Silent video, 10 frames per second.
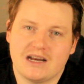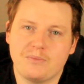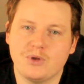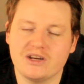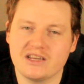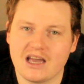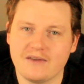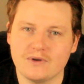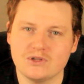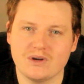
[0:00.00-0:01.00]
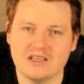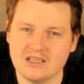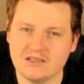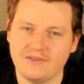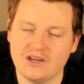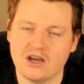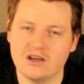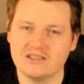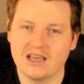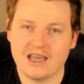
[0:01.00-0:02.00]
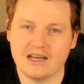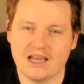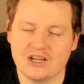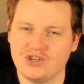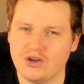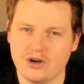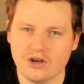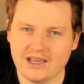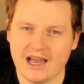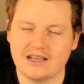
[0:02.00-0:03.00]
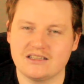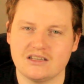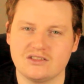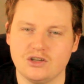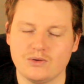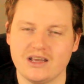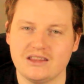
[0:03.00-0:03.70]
uploading AFL 26 videos, and he actually got early access to it.